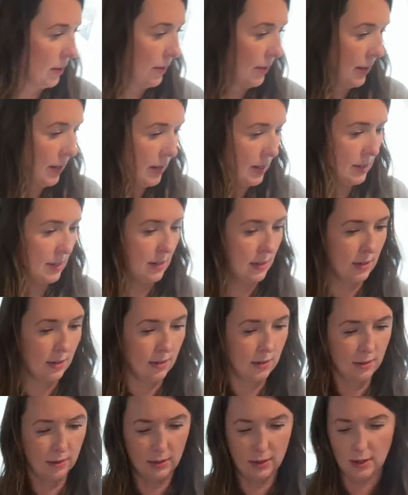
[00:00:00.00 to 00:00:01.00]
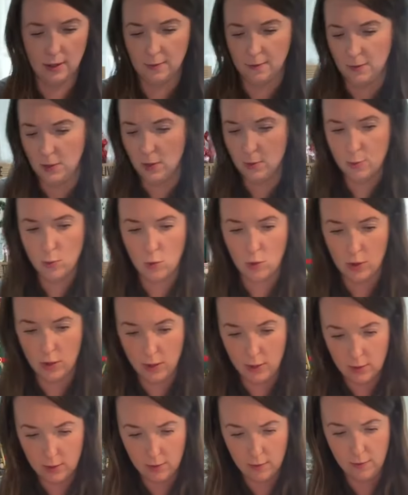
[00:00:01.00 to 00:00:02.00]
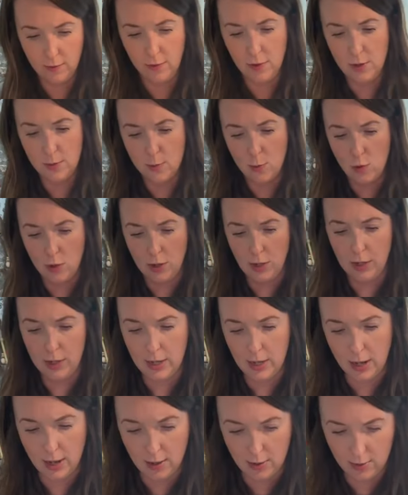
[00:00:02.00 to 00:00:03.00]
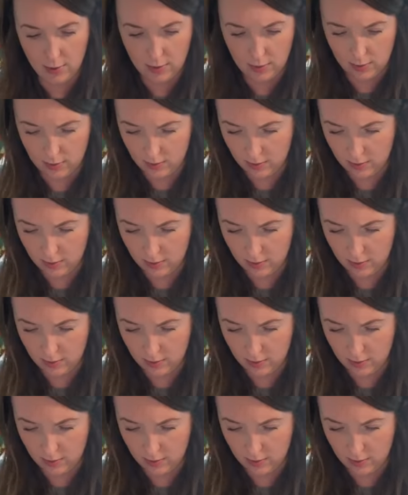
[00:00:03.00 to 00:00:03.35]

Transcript: All right, got a few more to go.